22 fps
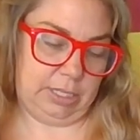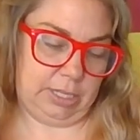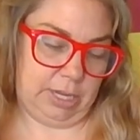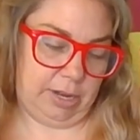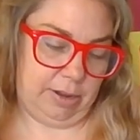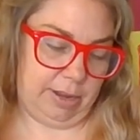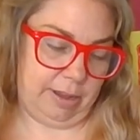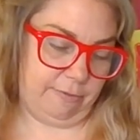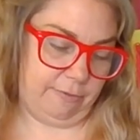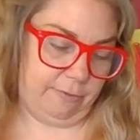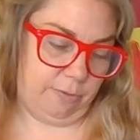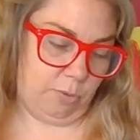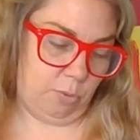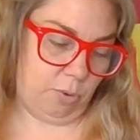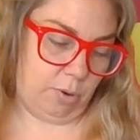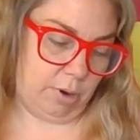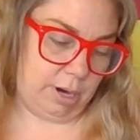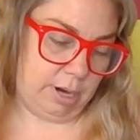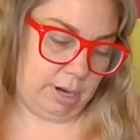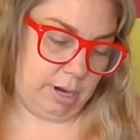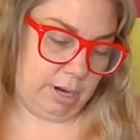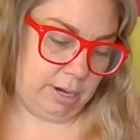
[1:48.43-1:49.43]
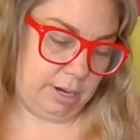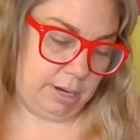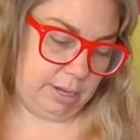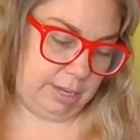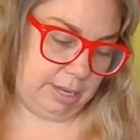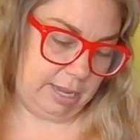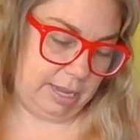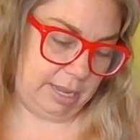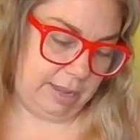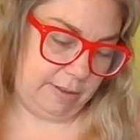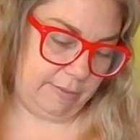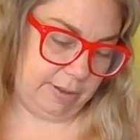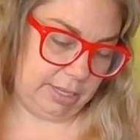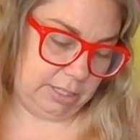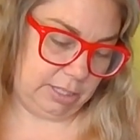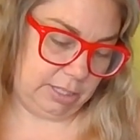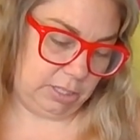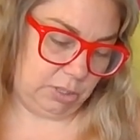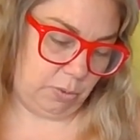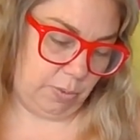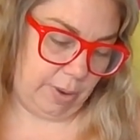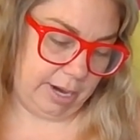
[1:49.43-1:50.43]
So you get 4 even
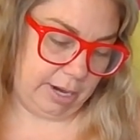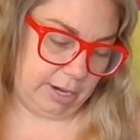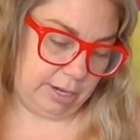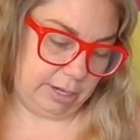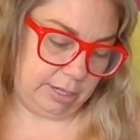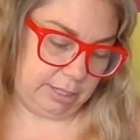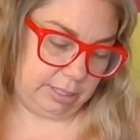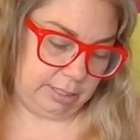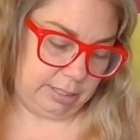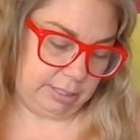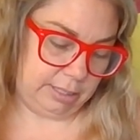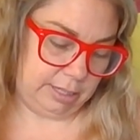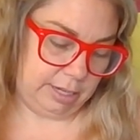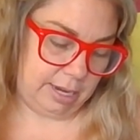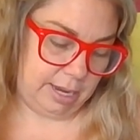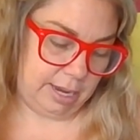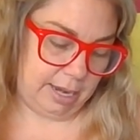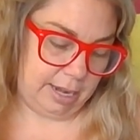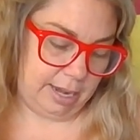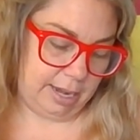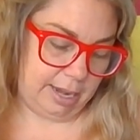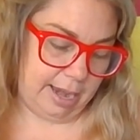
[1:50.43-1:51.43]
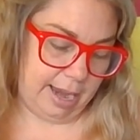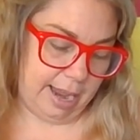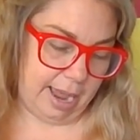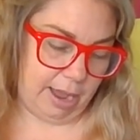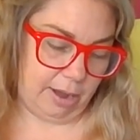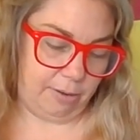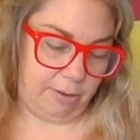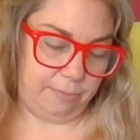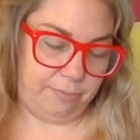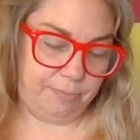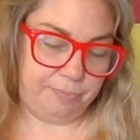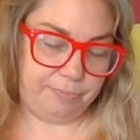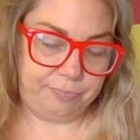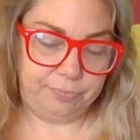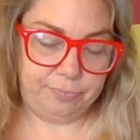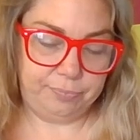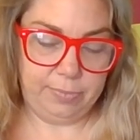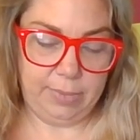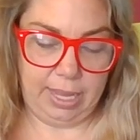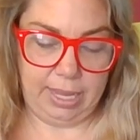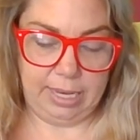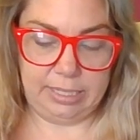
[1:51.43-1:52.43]
squares. Now,
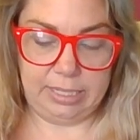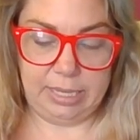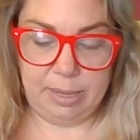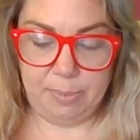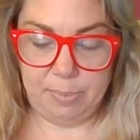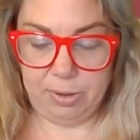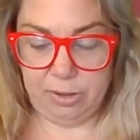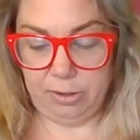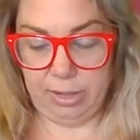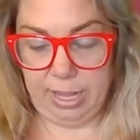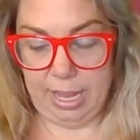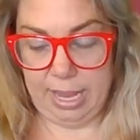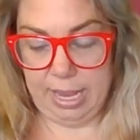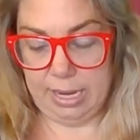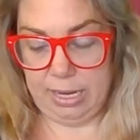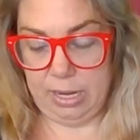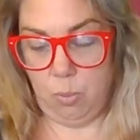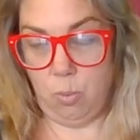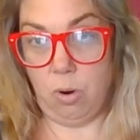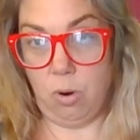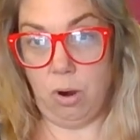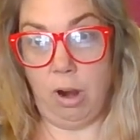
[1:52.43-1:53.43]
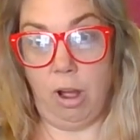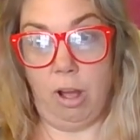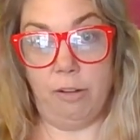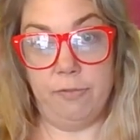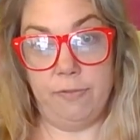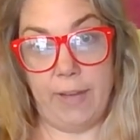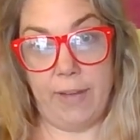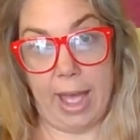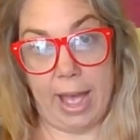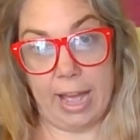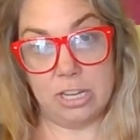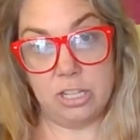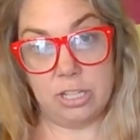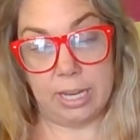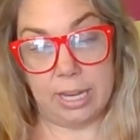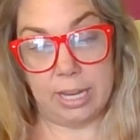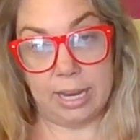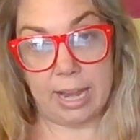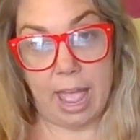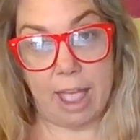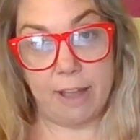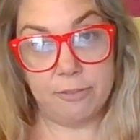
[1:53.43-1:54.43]
in typical Andy Warhol
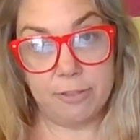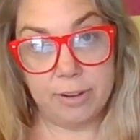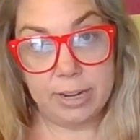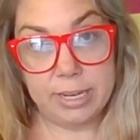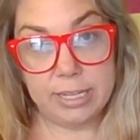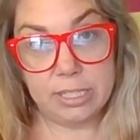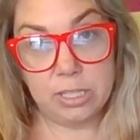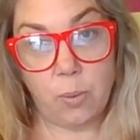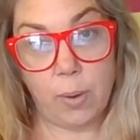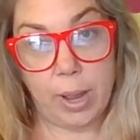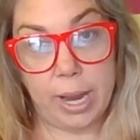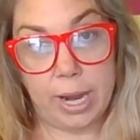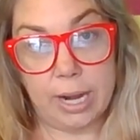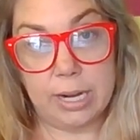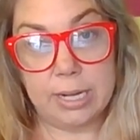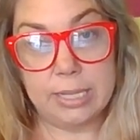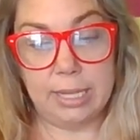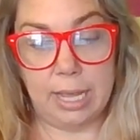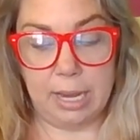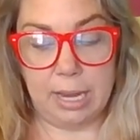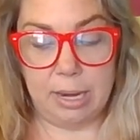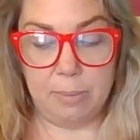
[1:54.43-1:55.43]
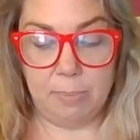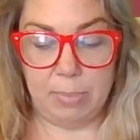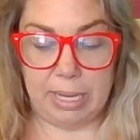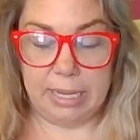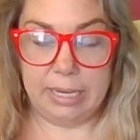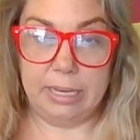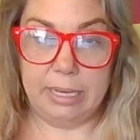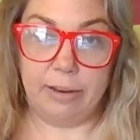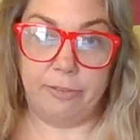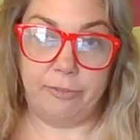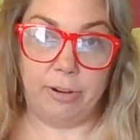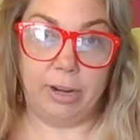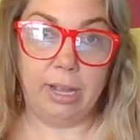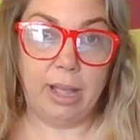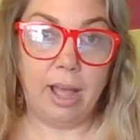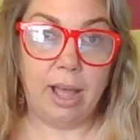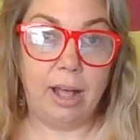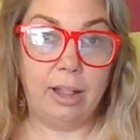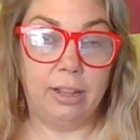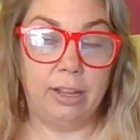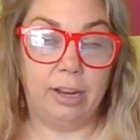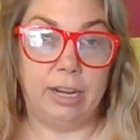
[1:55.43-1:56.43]
fashion, every square is going to be a different
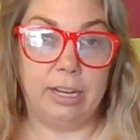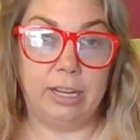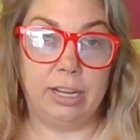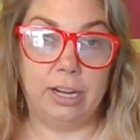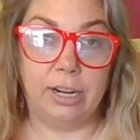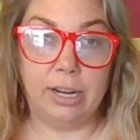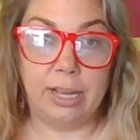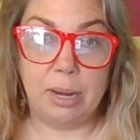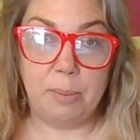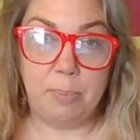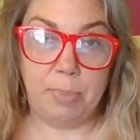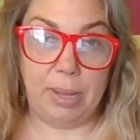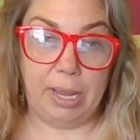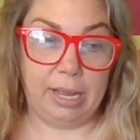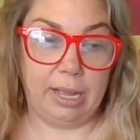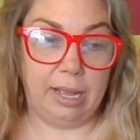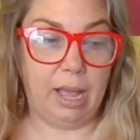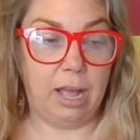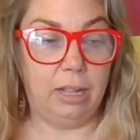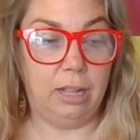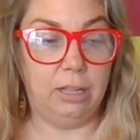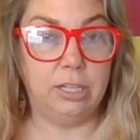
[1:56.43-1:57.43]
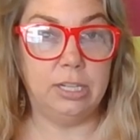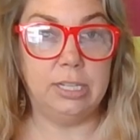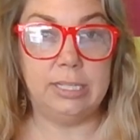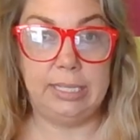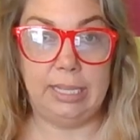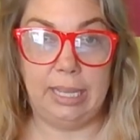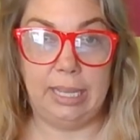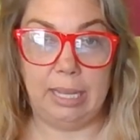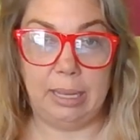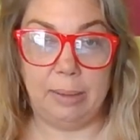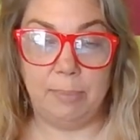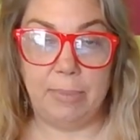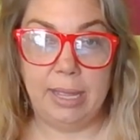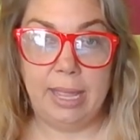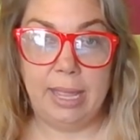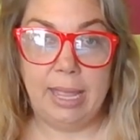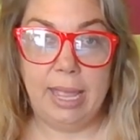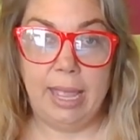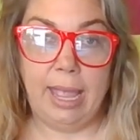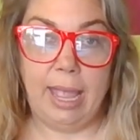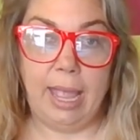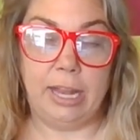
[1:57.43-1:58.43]
color, and you're going to pick a color scheme.
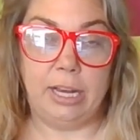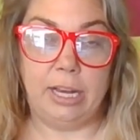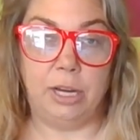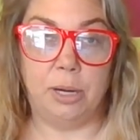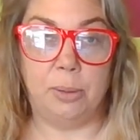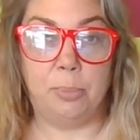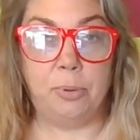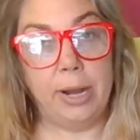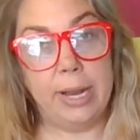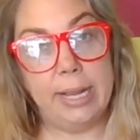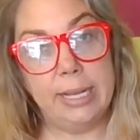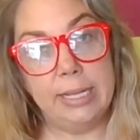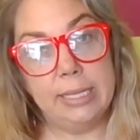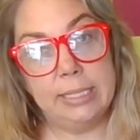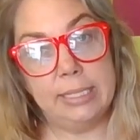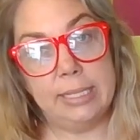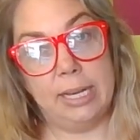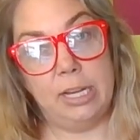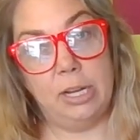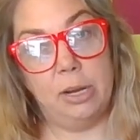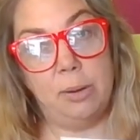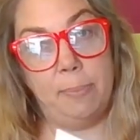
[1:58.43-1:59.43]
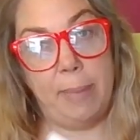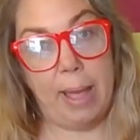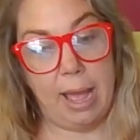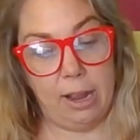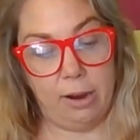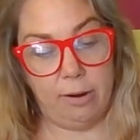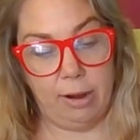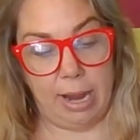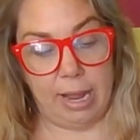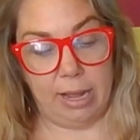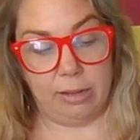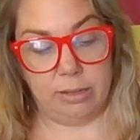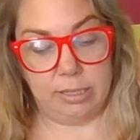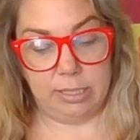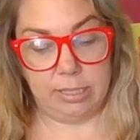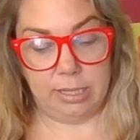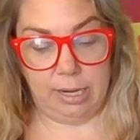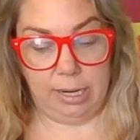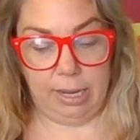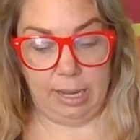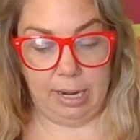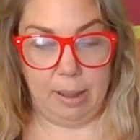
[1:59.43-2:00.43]
And your prints and your
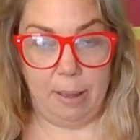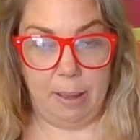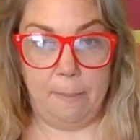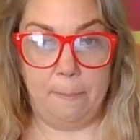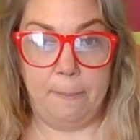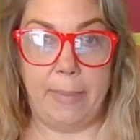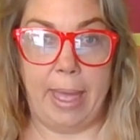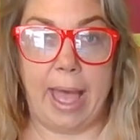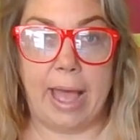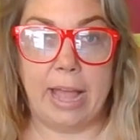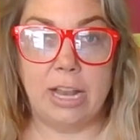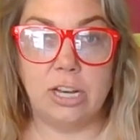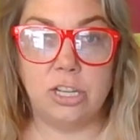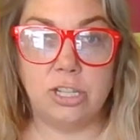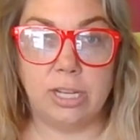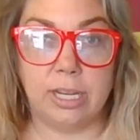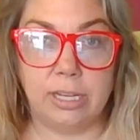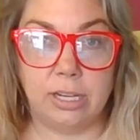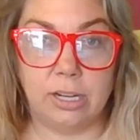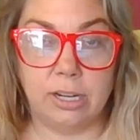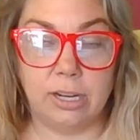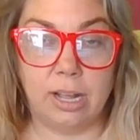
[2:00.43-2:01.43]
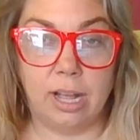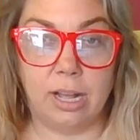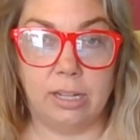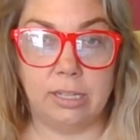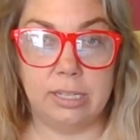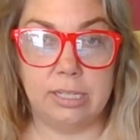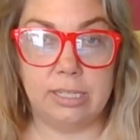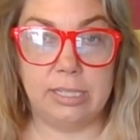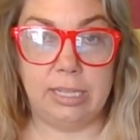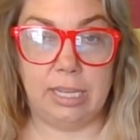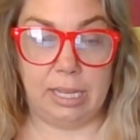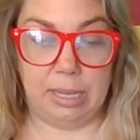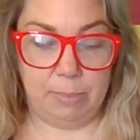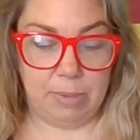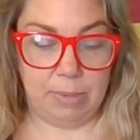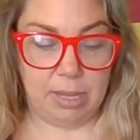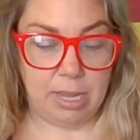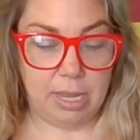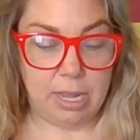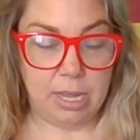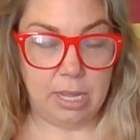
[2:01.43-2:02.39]
backgrounds are going to match in your color scheme.